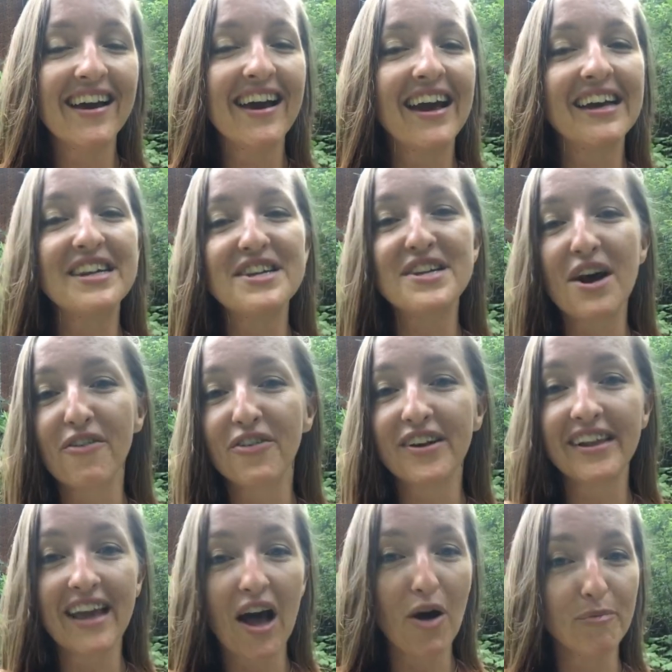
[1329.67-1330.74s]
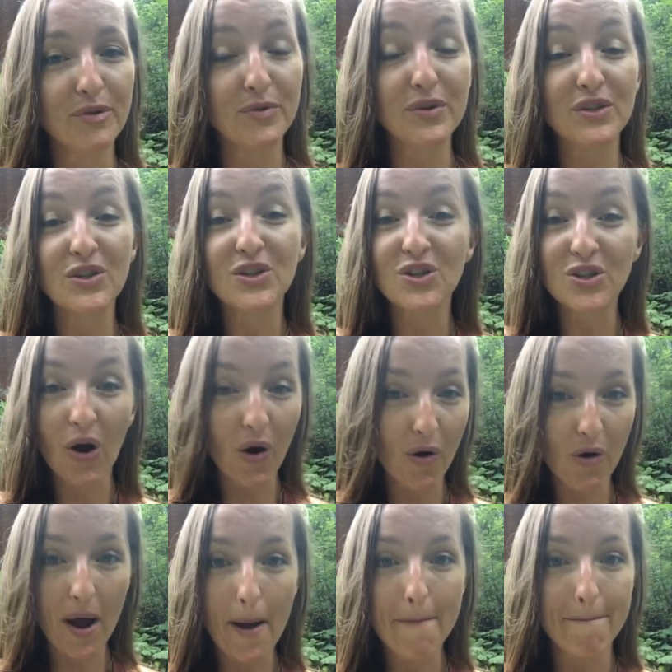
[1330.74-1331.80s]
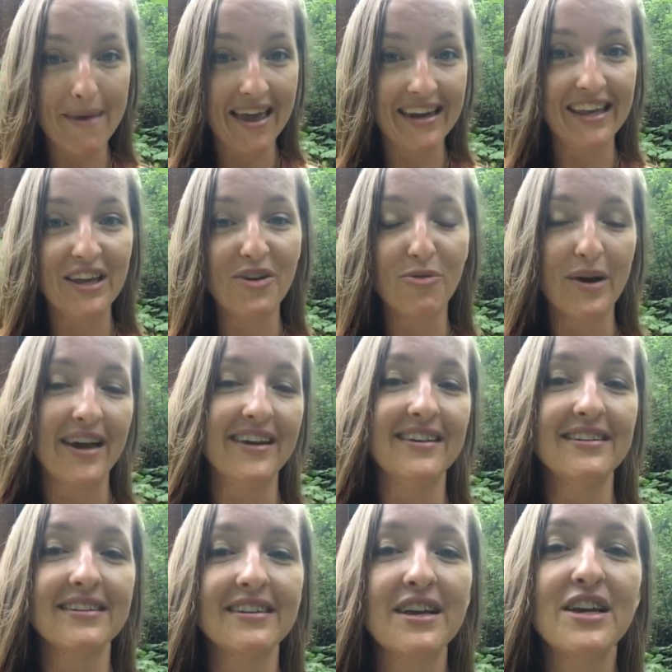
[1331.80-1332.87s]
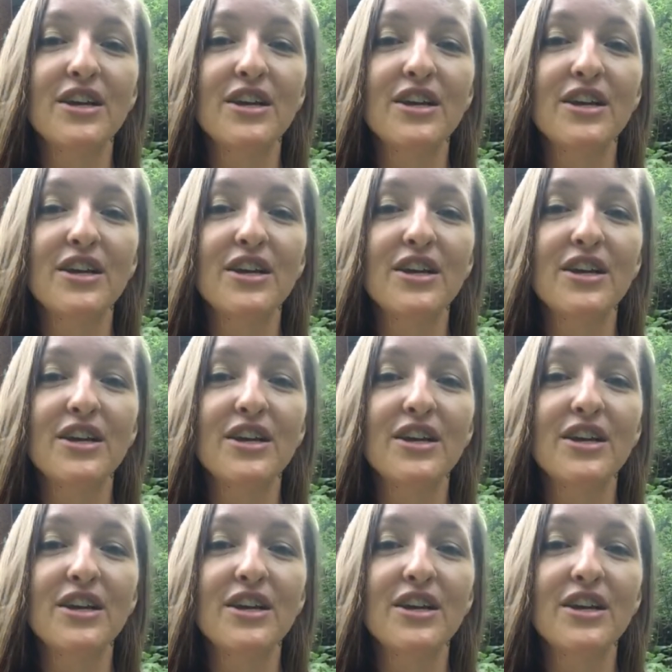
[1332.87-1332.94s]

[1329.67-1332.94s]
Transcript: I can definitely help you in so many ways.